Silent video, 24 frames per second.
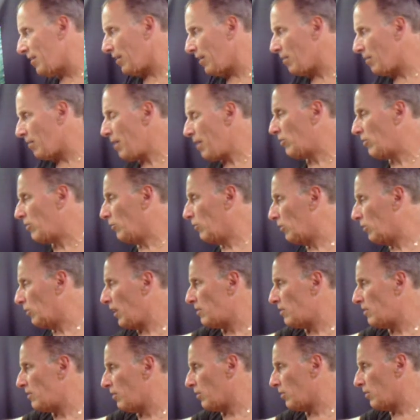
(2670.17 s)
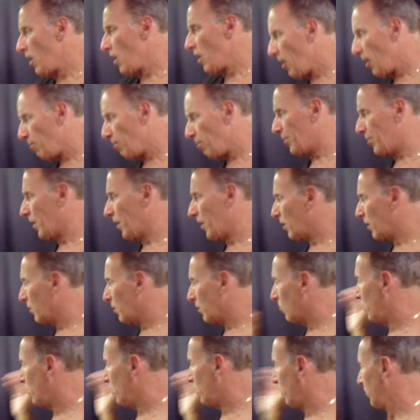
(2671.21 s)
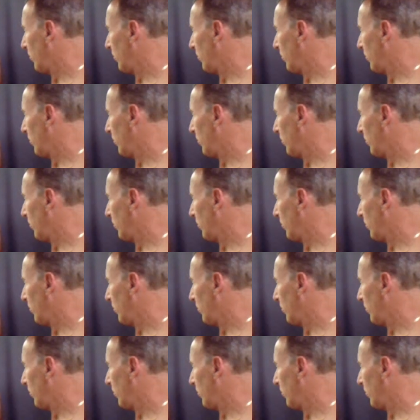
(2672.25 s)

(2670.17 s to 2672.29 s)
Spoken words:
it makes it look like there's a hump there where